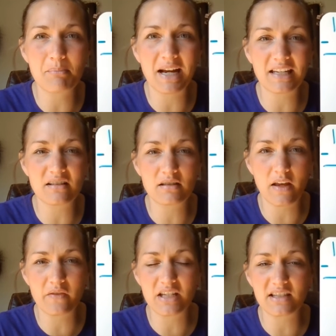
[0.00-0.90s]
minus
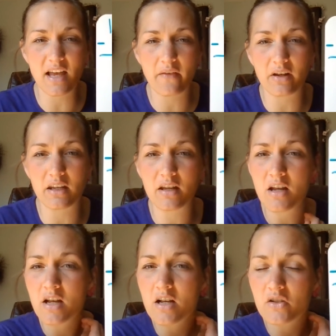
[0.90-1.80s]
77.
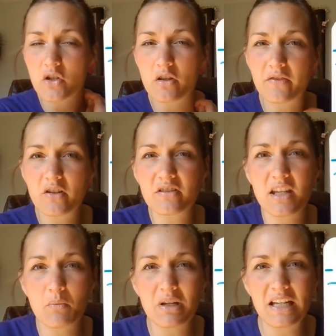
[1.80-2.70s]
So the first
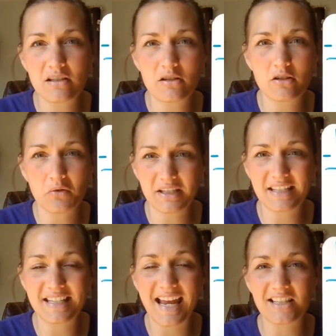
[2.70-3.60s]
thing we need to do
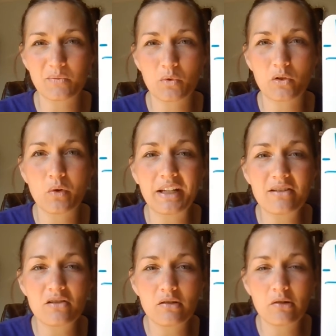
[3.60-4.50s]
is, yes, we're
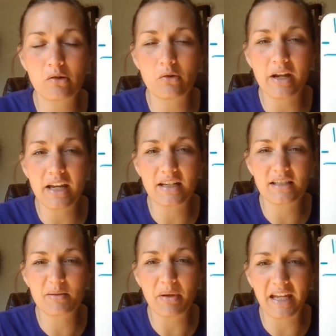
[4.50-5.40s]
going to
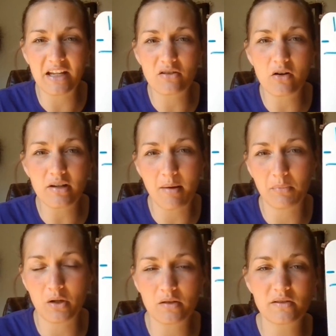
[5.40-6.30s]
expand our
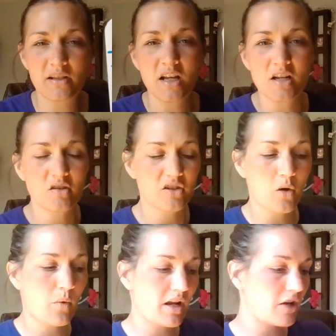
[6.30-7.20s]
numbers.
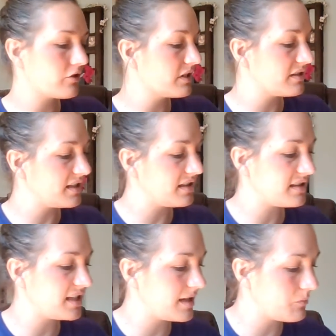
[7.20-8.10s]
So
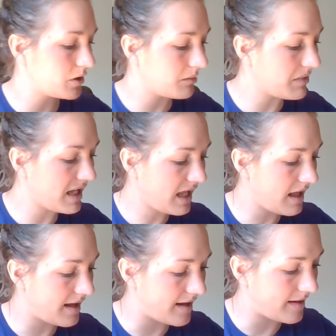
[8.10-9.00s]
160 would
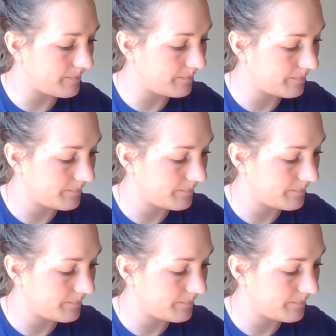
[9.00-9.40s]
become